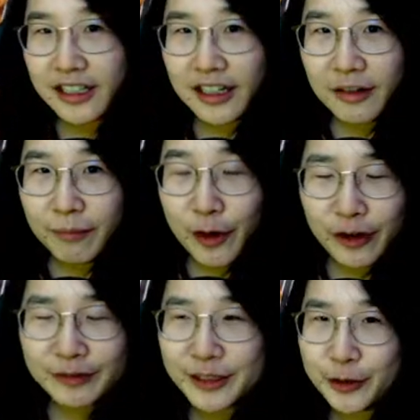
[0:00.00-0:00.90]

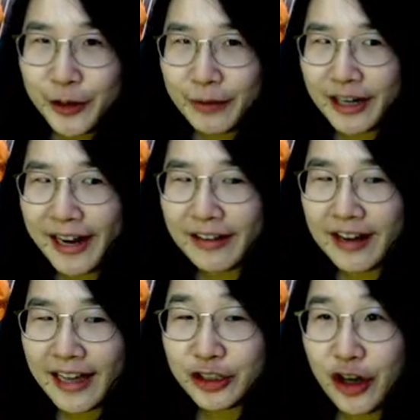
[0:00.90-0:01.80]
Mirror's stream, right? I
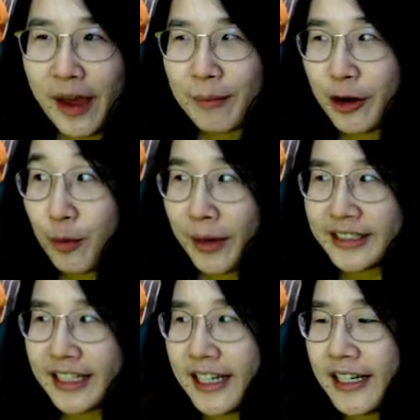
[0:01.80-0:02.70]
joined Mario
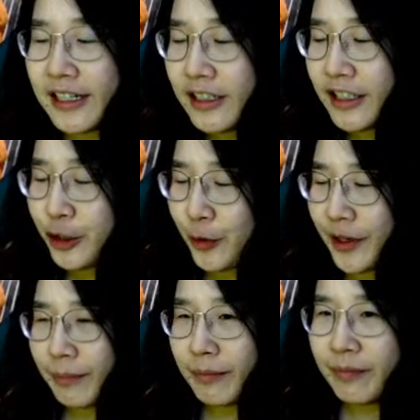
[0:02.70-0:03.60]
Party
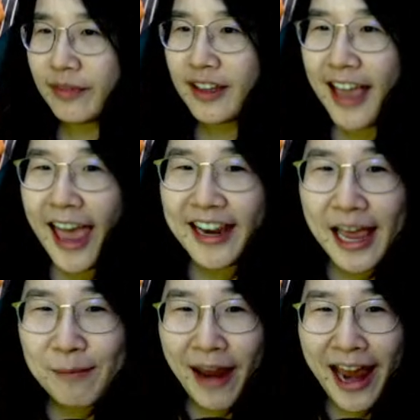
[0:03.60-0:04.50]
stream. And I
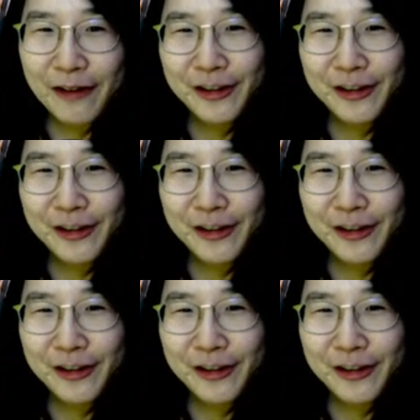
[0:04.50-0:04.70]
pair with